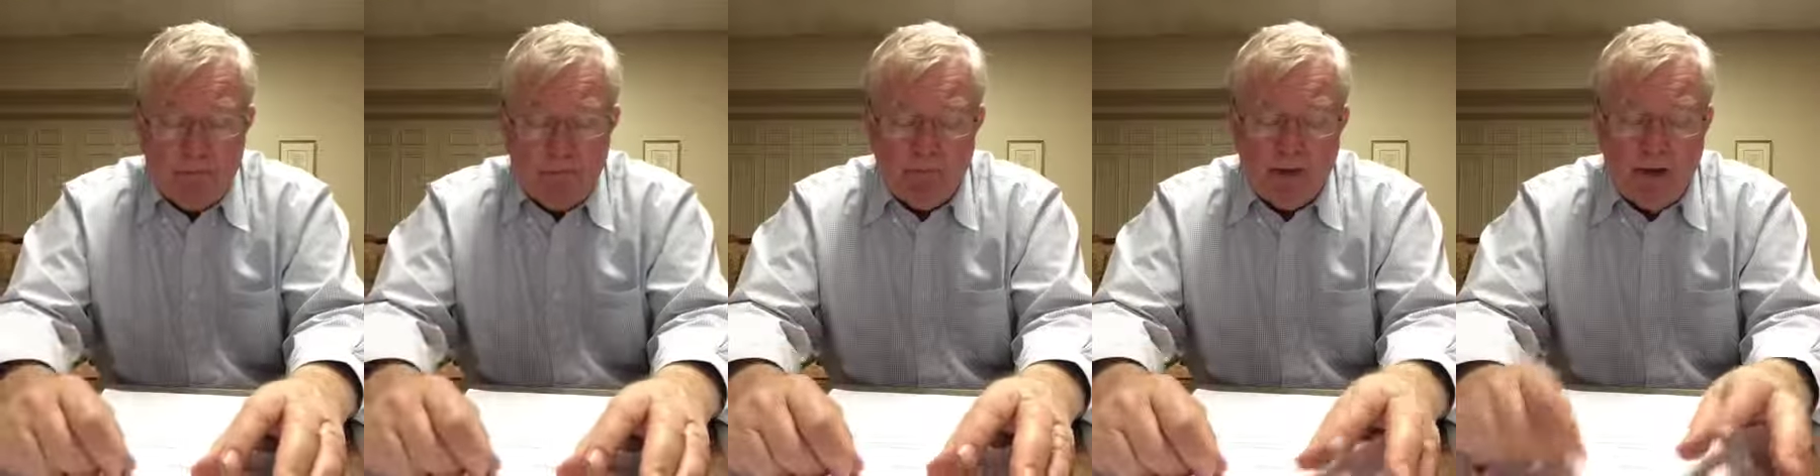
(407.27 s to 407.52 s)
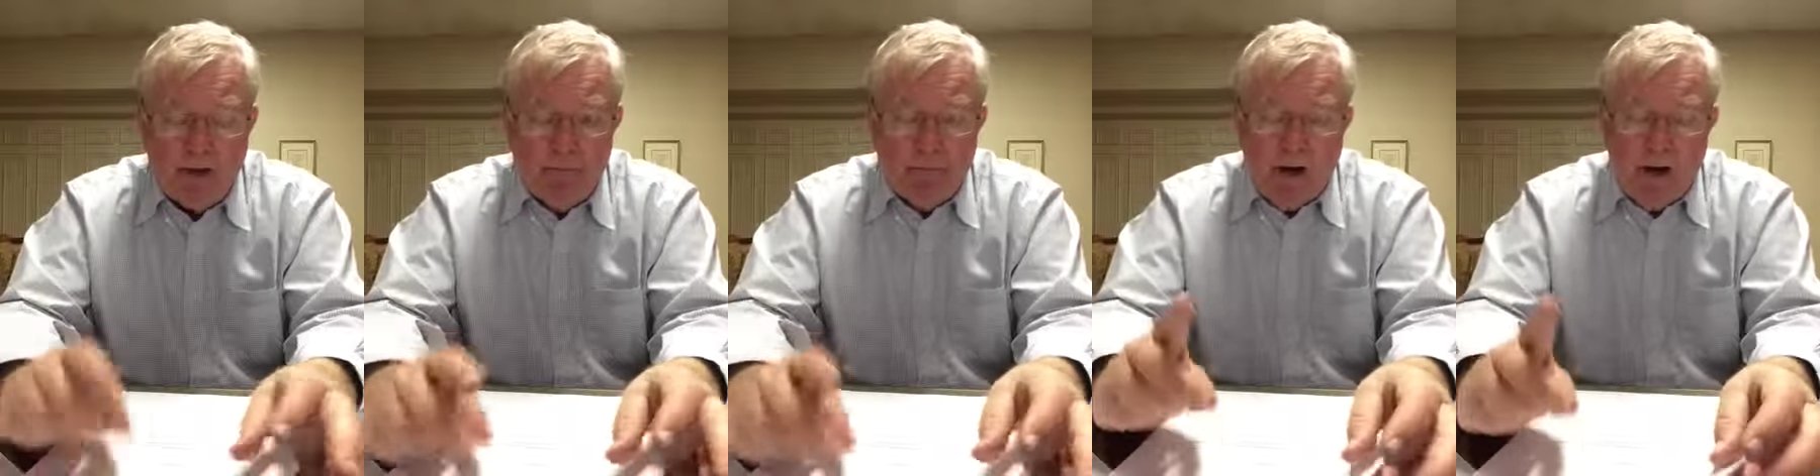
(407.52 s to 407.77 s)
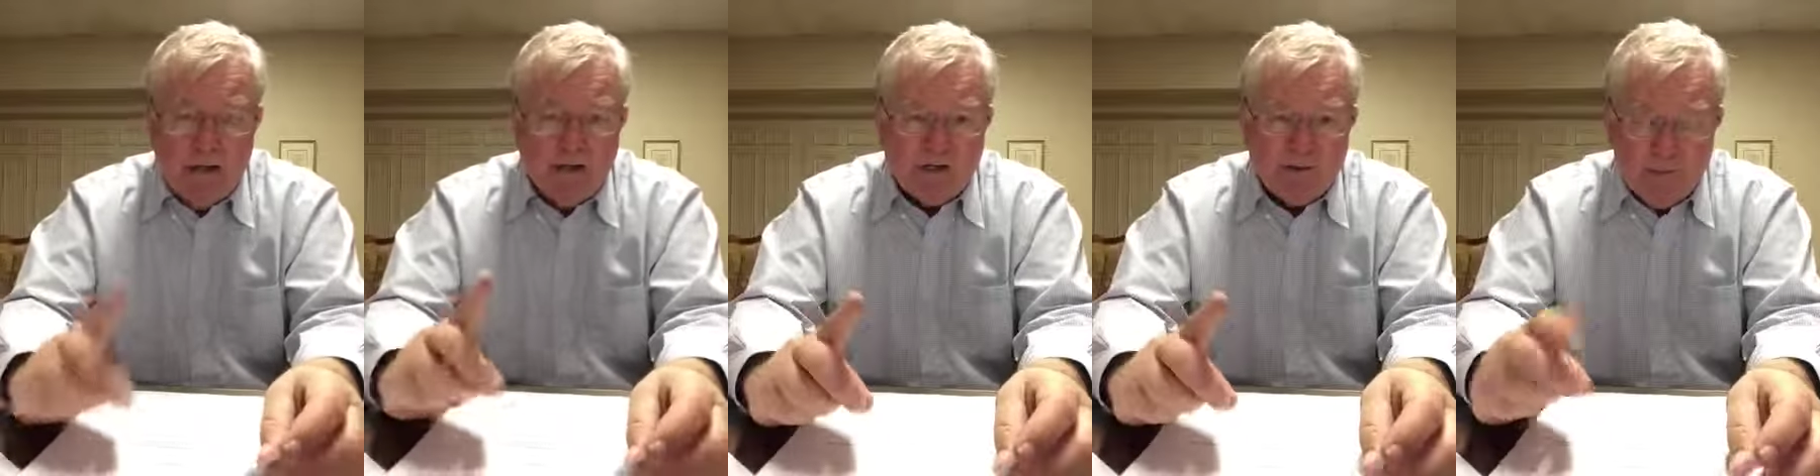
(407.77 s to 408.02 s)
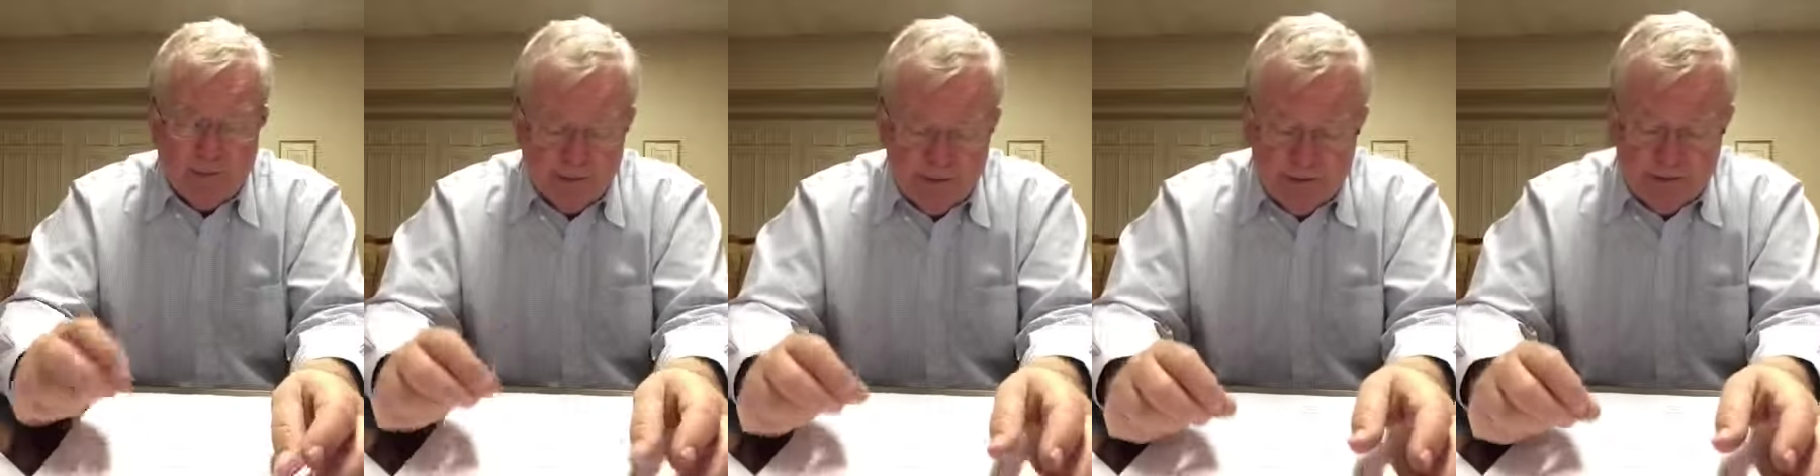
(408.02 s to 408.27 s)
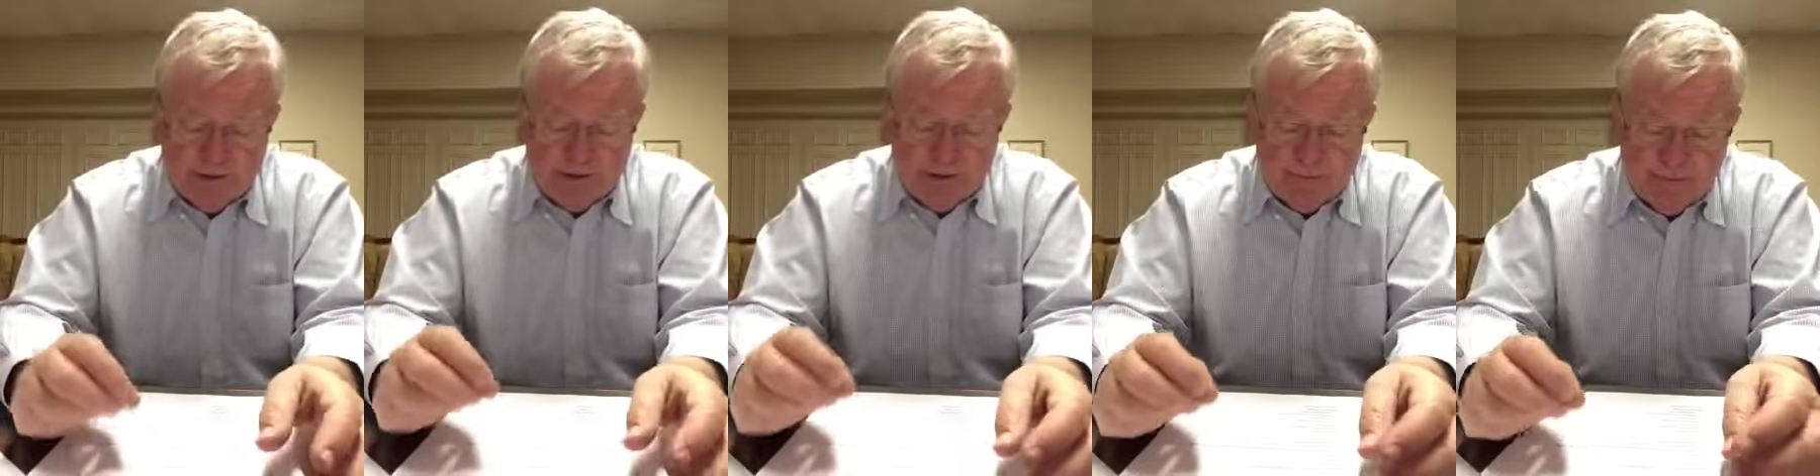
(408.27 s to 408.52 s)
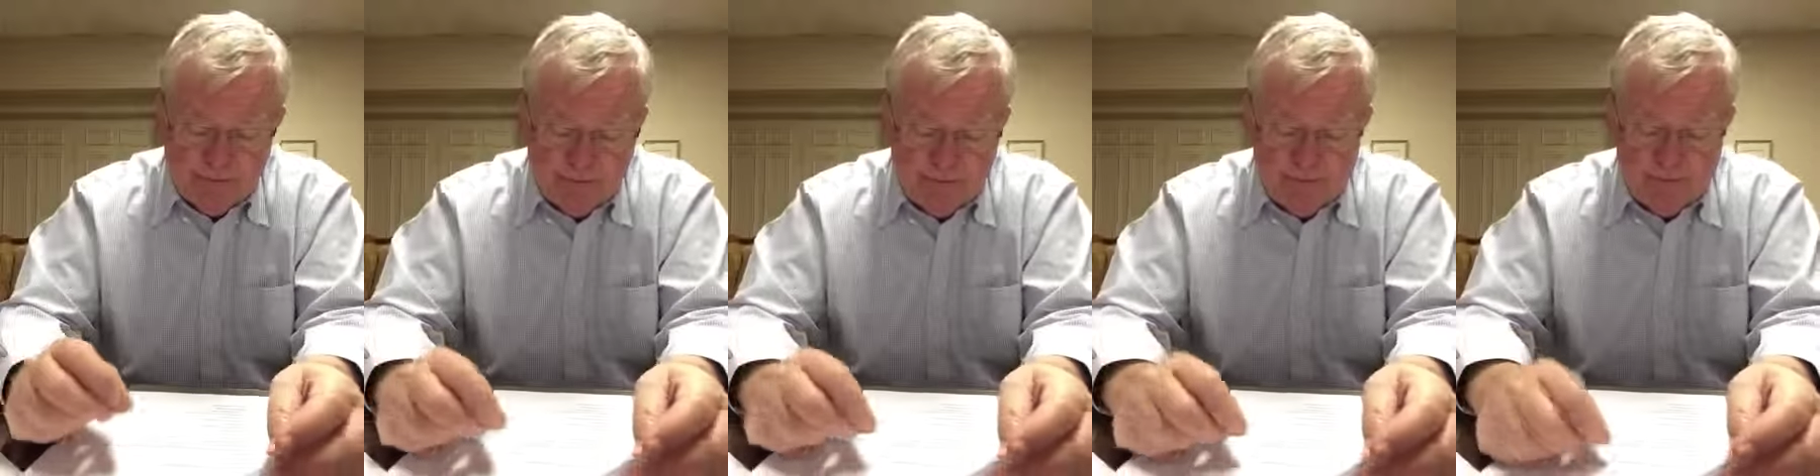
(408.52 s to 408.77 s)
And in my experience,
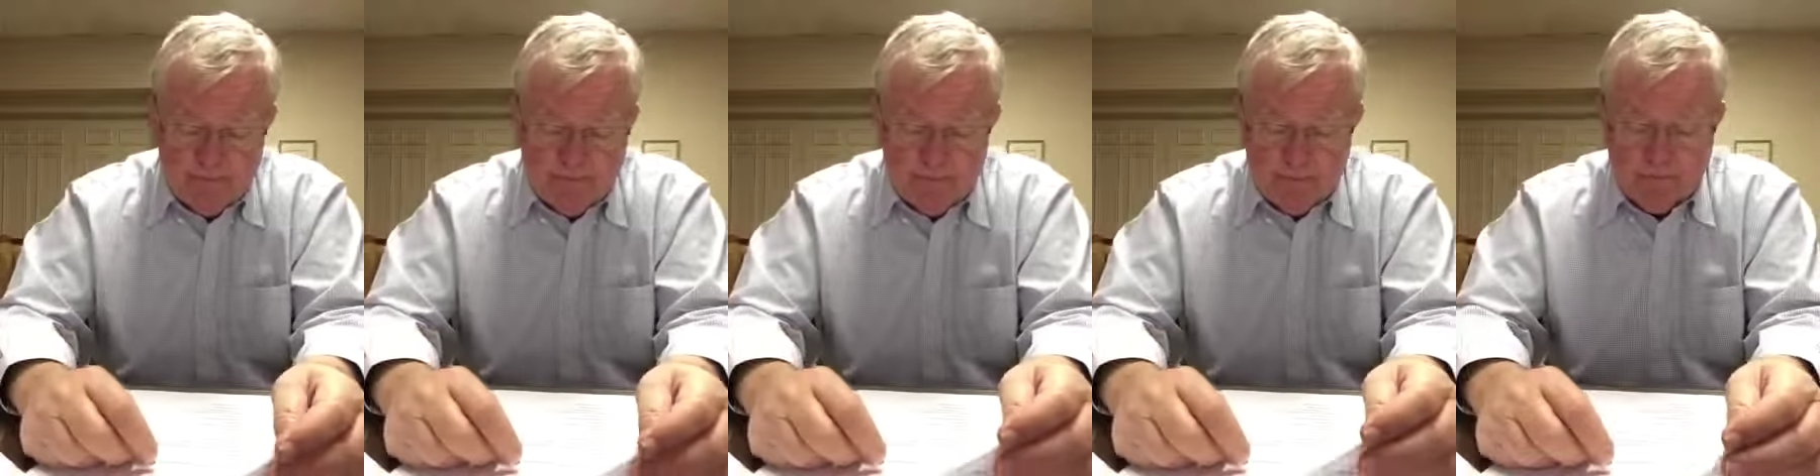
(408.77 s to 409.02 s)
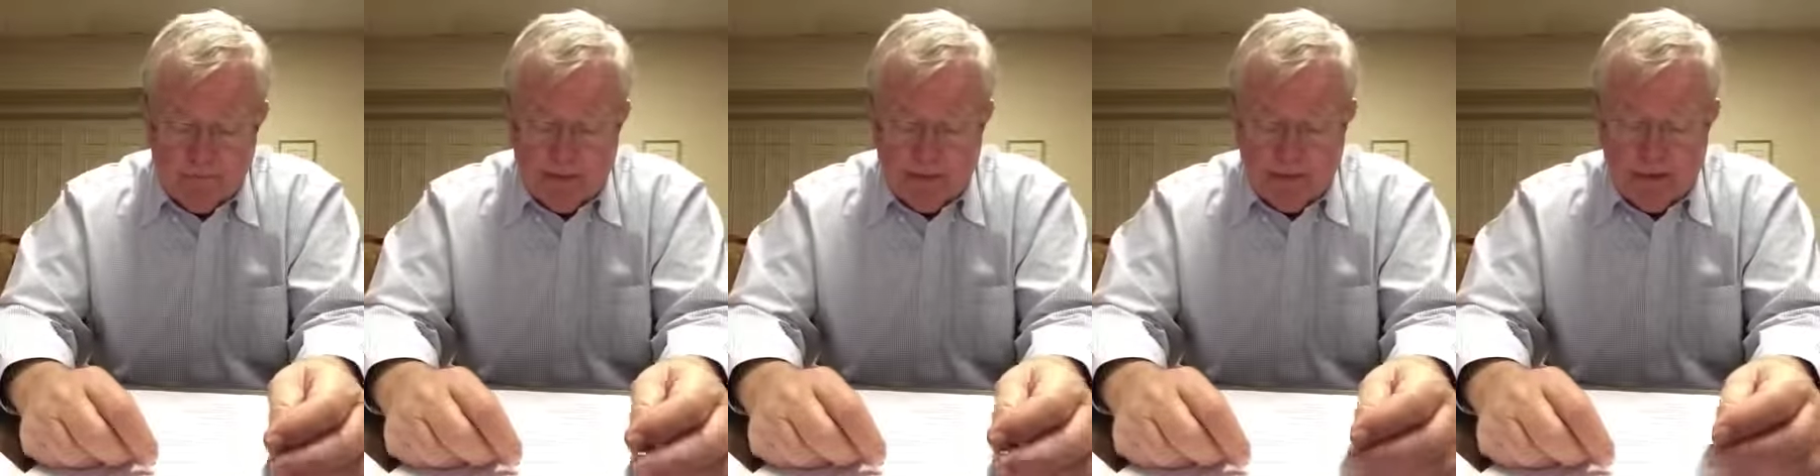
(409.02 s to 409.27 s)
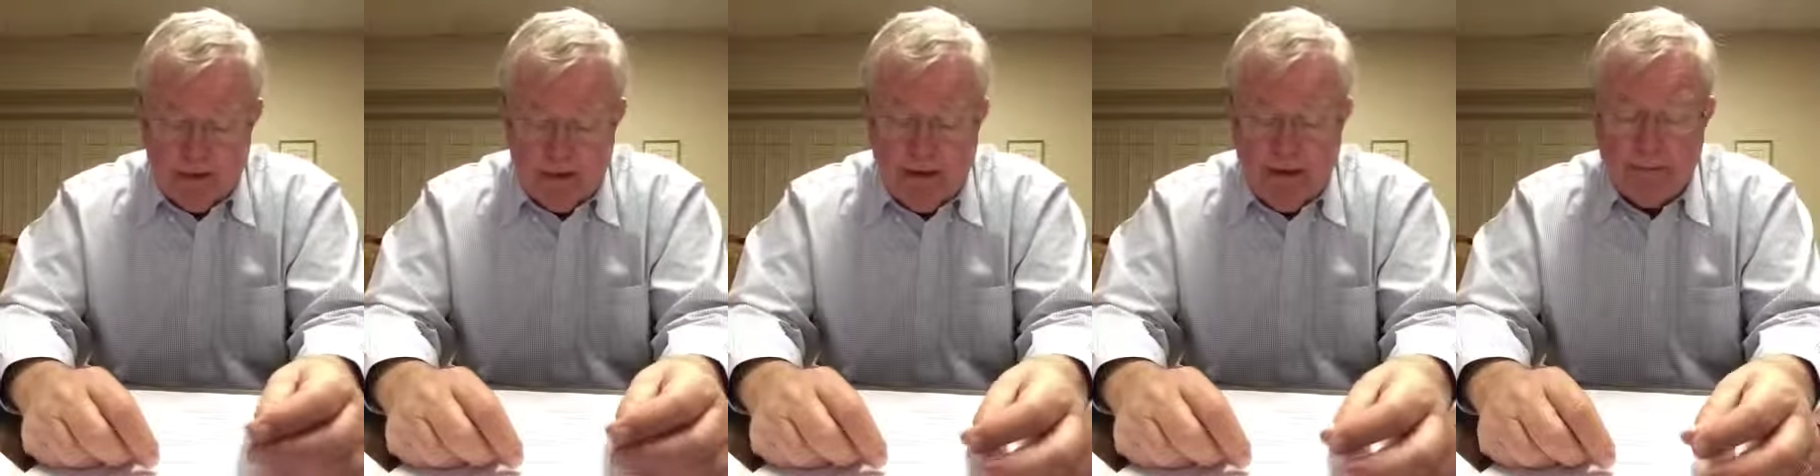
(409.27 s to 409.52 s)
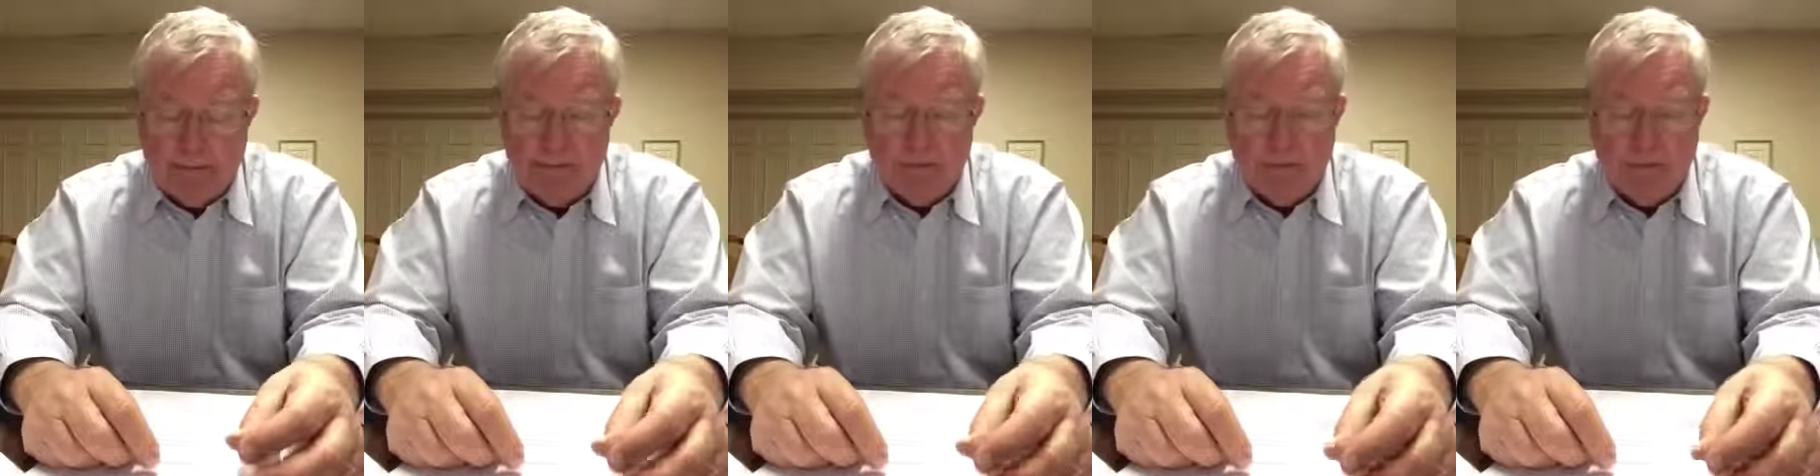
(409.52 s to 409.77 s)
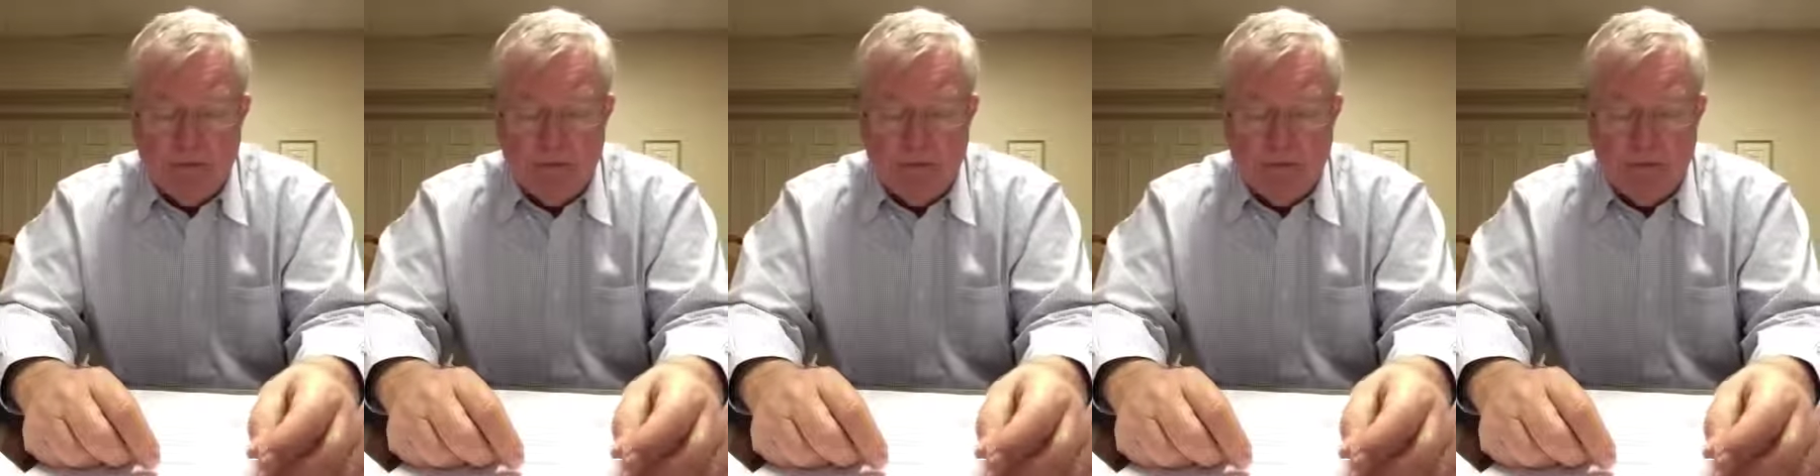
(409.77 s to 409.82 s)
perhaps